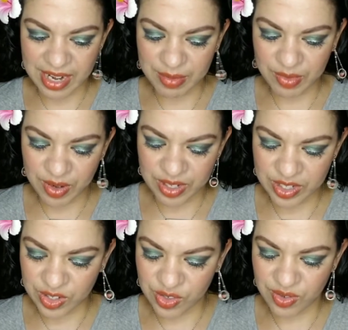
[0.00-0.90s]
I'm going
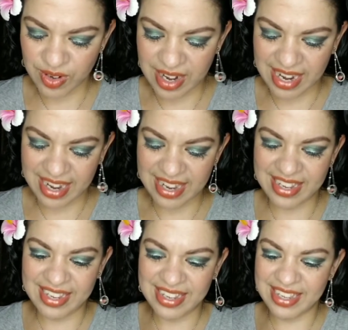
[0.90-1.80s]
to
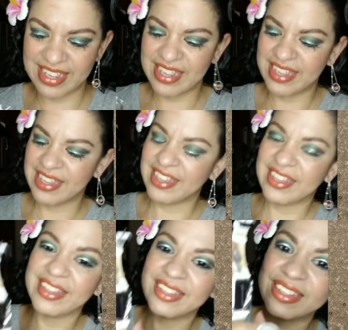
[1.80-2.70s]
try
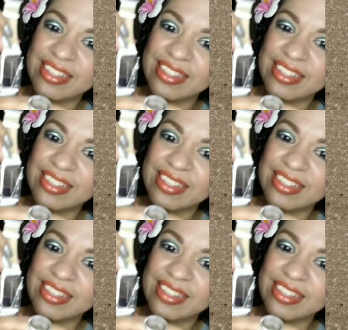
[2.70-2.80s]
let's